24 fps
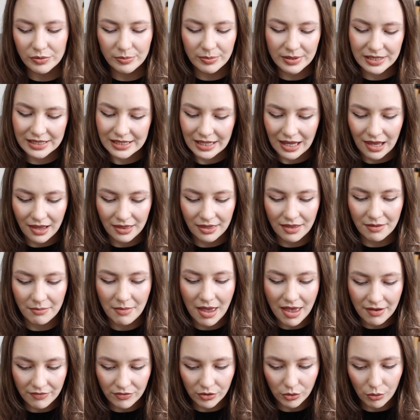You'll be seeing them
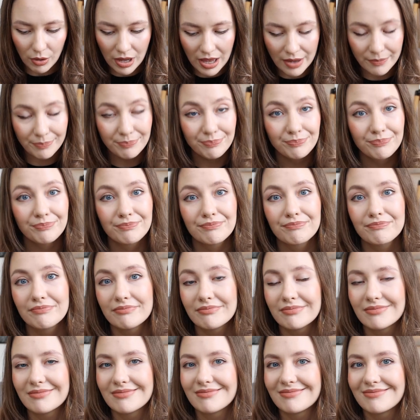everywhere.
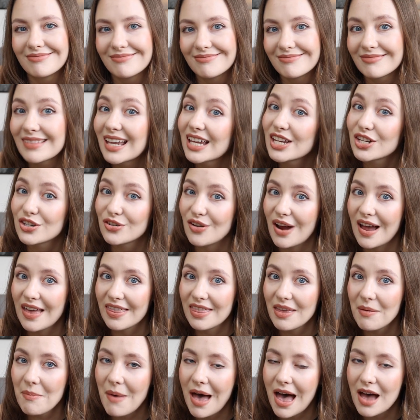Try
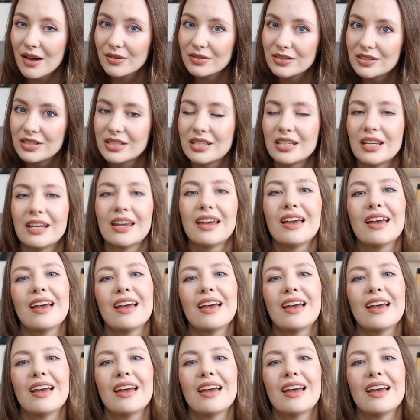them out.